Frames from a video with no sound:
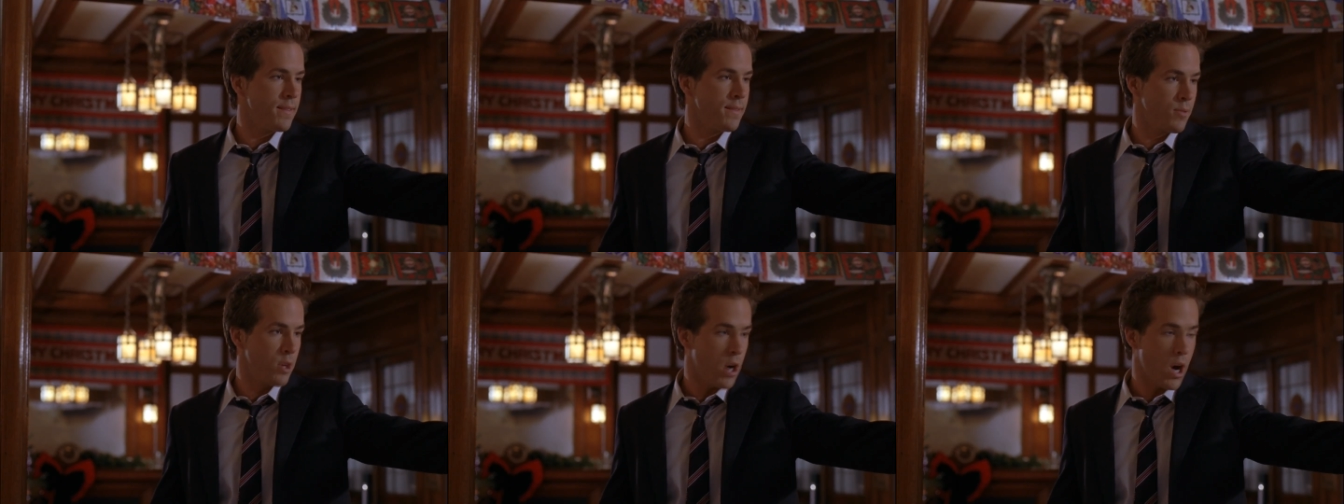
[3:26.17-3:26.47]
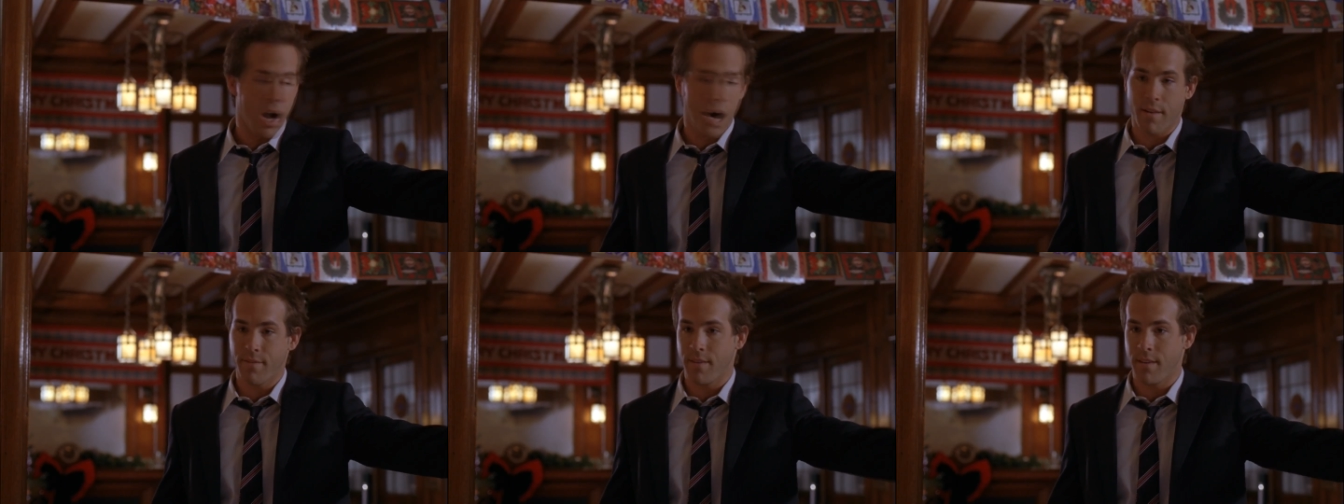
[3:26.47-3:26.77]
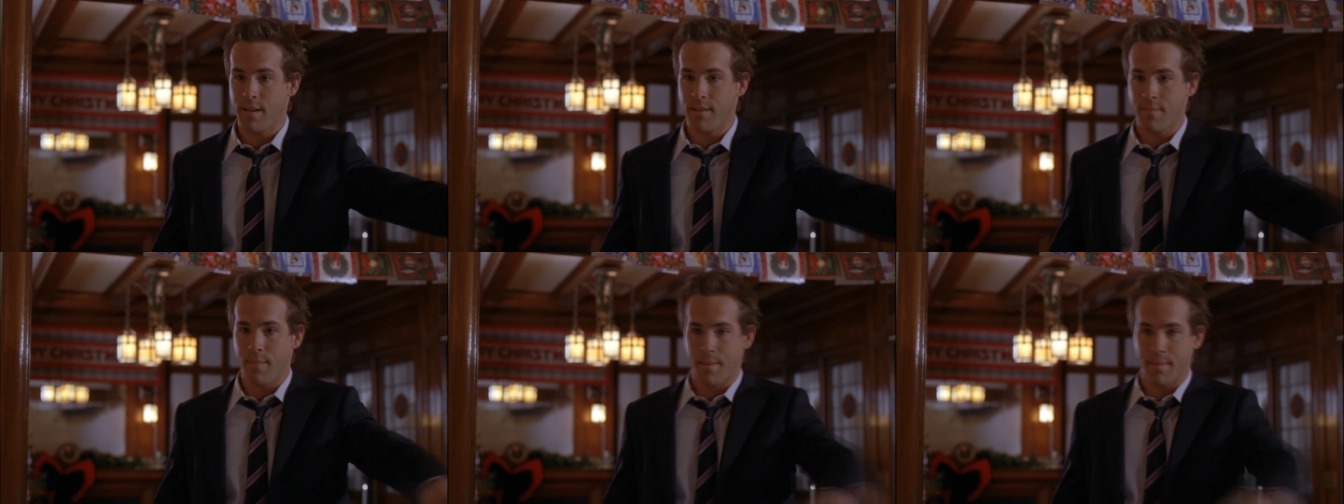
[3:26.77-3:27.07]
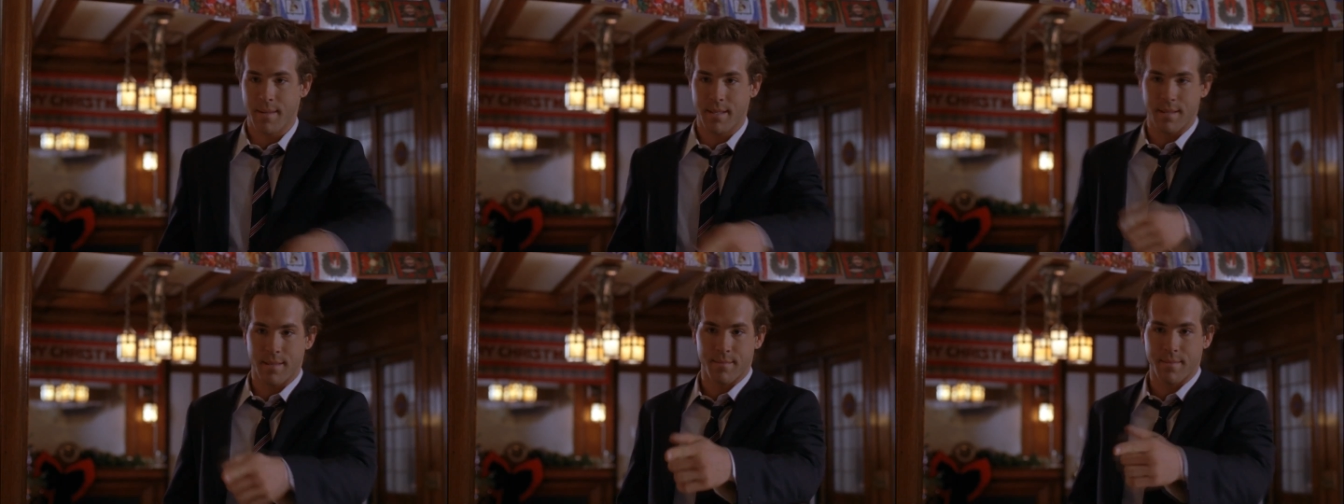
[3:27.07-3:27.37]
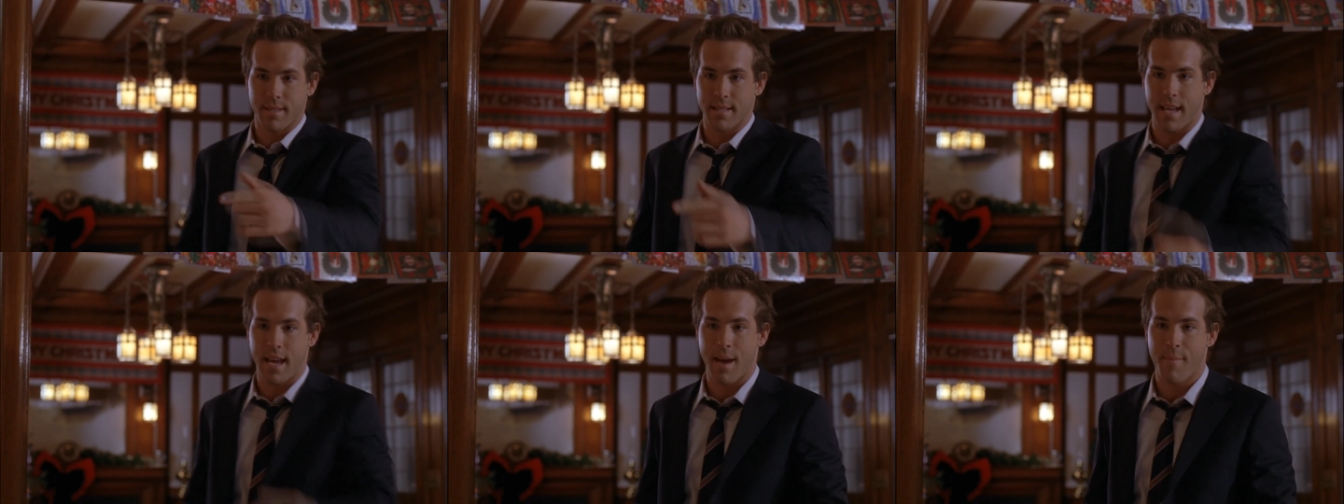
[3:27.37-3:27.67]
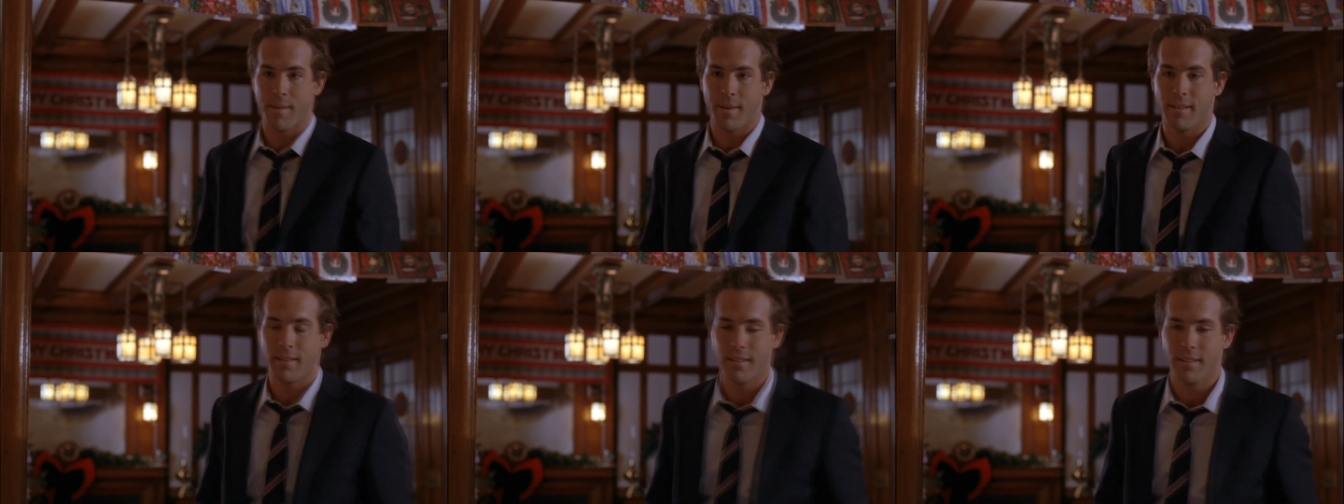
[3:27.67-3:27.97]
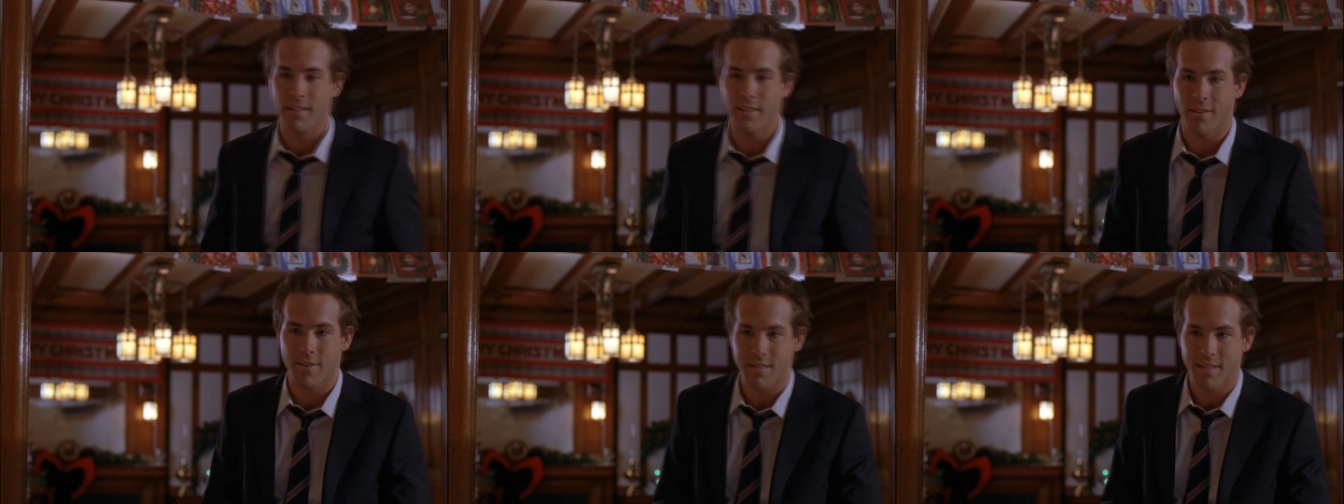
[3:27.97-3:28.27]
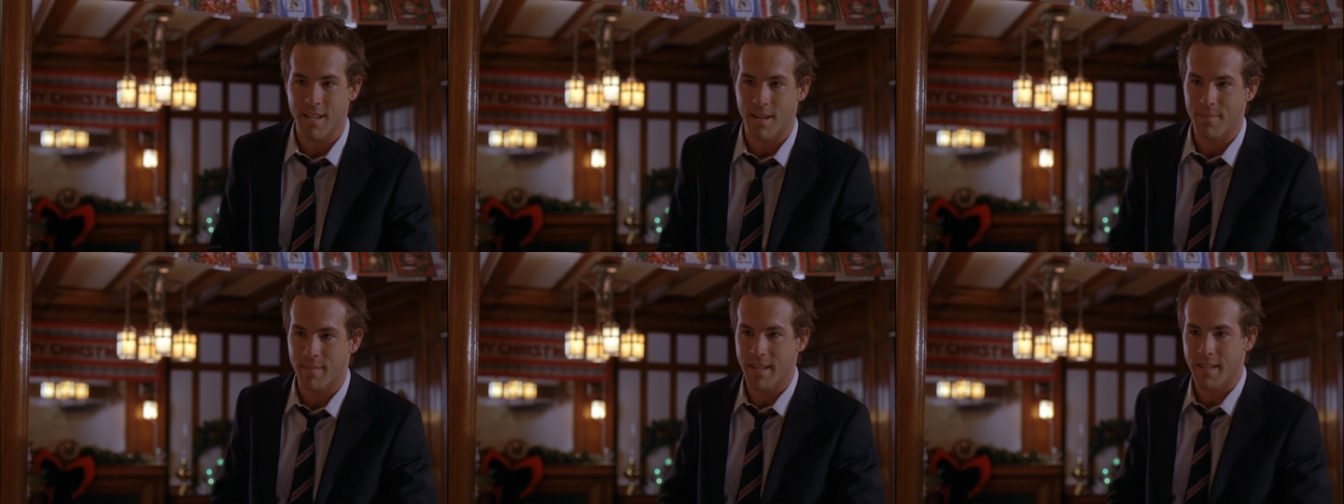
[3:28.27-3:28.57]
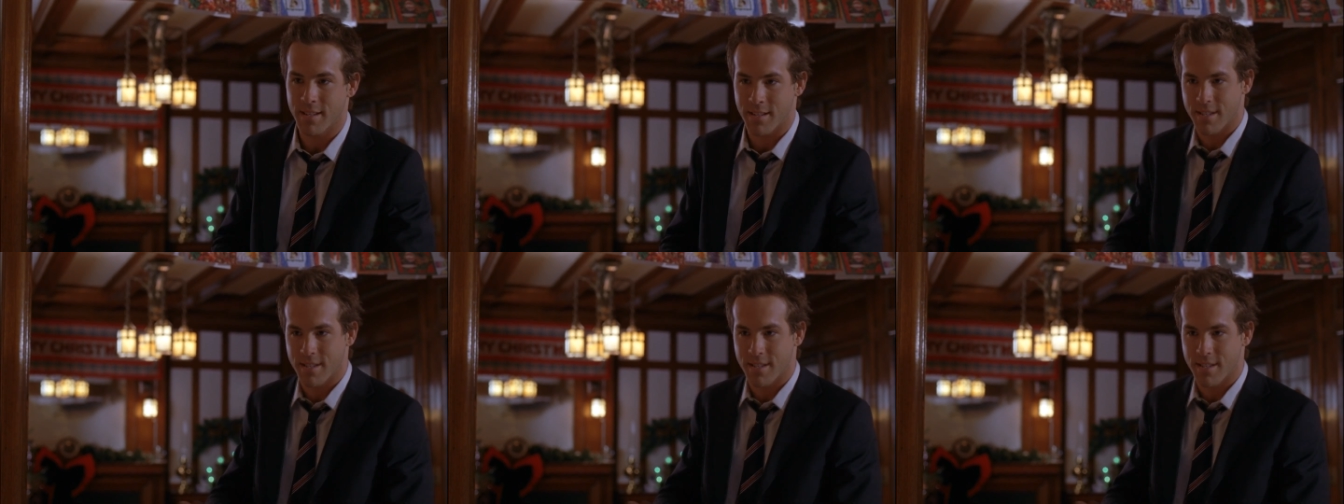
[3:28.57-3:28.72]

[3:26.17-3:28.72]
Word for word: Some coffee, maybe some salmon or something?